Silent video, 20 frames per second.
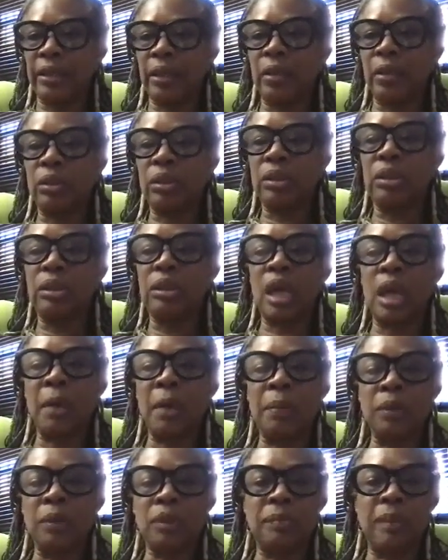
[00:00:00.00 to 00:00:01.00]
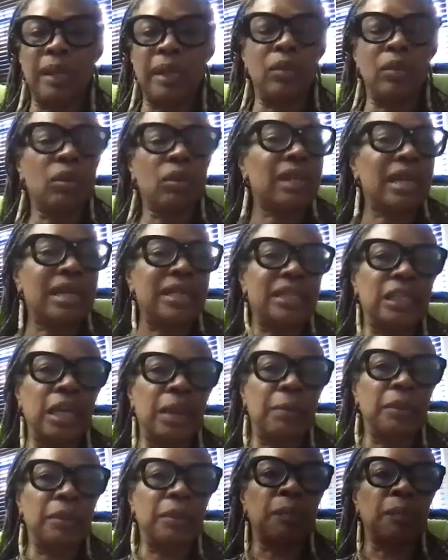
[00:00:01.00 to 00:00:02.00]
Those doubles may look like
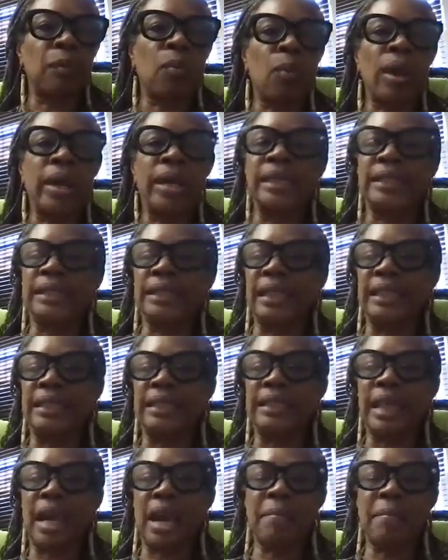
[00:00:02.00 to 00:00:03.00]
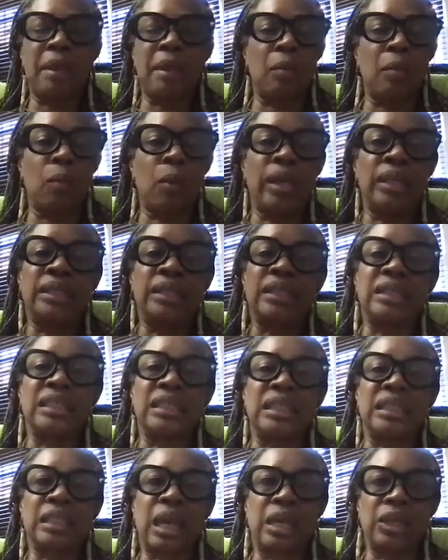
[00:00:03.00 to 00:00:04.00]
doubles, but one is an assignment and one is a
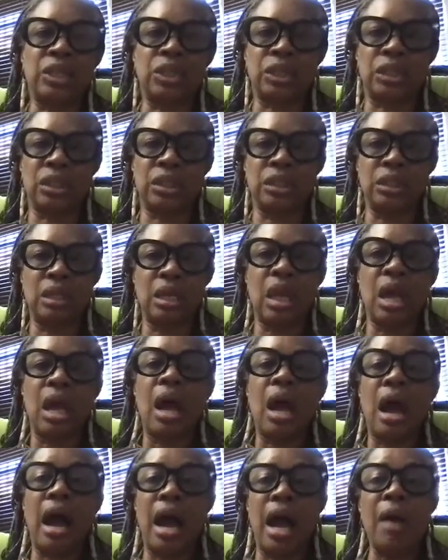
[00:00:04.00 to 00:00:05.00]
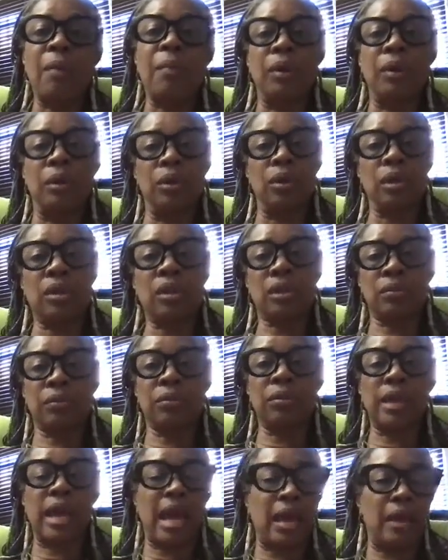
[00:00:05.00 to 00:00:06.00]
discussion. I will look
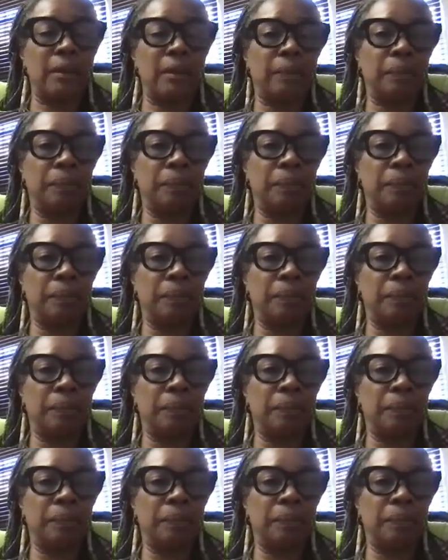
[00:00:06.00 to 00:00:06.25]
through that.